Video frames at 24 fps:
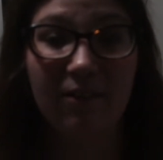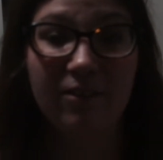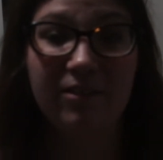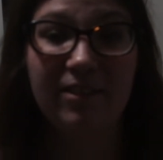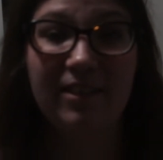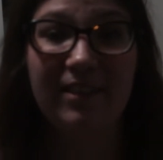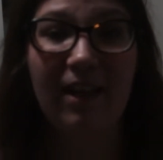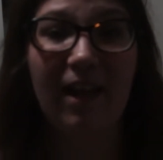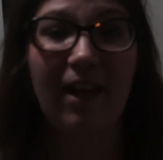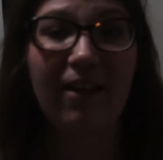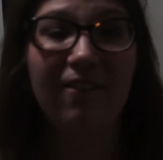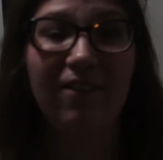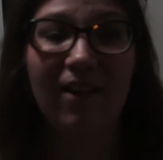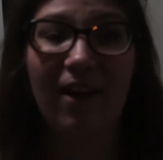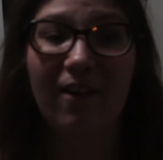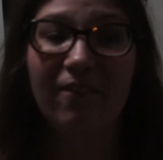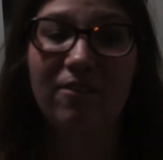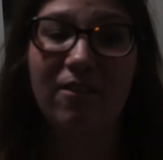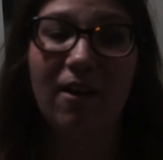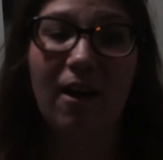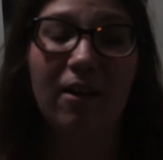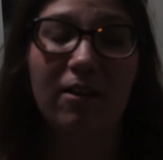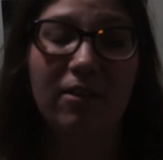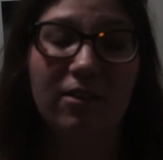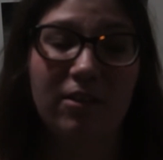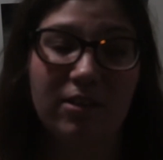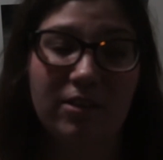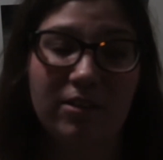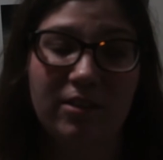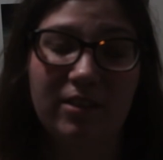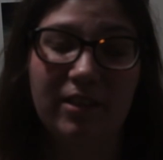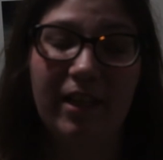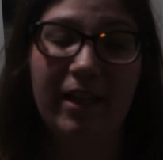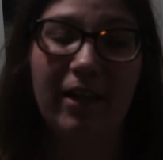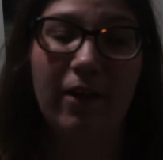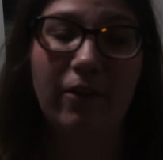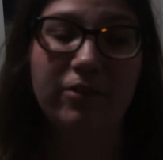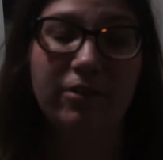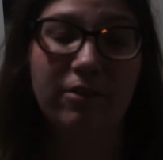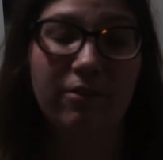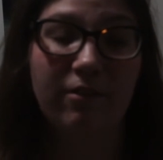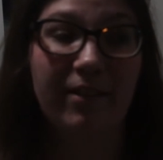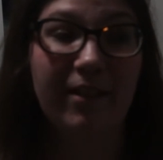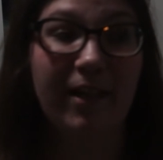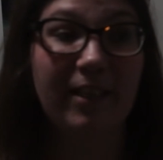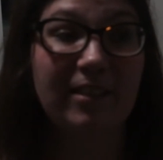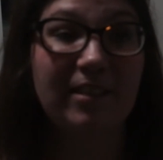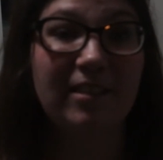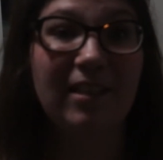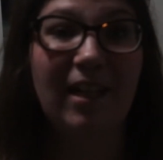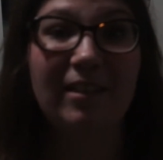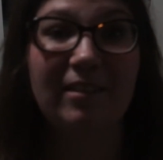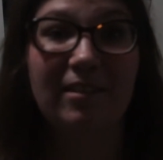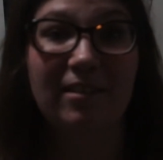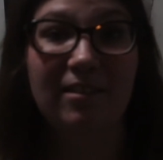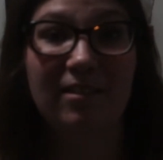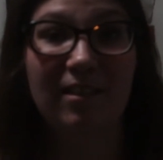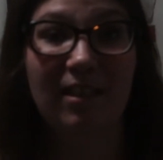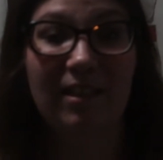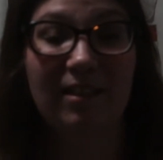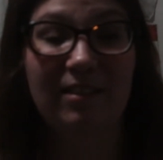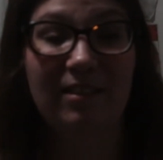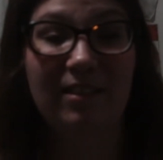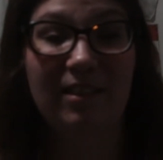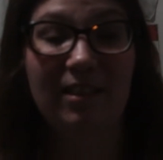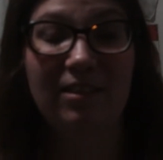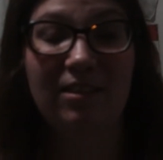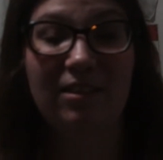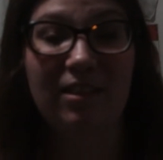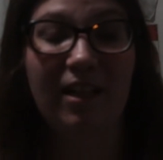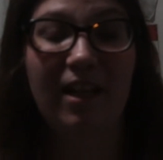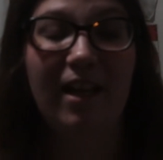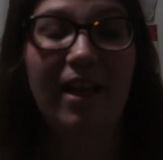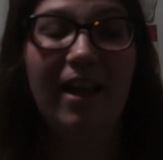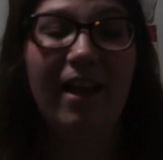It was $75 and it was a really nice collector's edition.